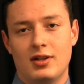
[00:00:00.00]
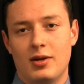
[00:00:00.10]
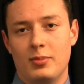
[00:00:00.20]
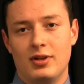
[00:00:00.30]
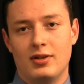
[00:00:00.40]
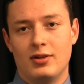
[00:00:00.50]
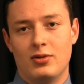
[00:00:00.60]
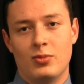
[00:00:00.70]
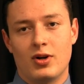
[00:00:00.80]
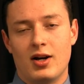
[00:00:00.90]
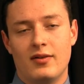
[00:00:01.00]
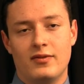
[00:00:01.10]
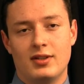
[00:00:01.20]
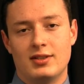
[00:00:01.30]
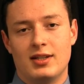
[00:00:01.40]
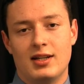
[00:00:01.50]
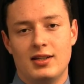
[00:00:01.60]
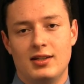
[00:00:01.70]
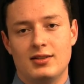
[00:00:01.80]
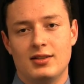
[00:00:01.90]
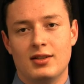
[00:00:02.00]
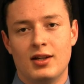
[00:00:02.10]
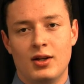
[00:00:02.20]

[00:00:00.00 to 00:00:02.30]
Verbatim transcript: I mean, the little more confidence that I need to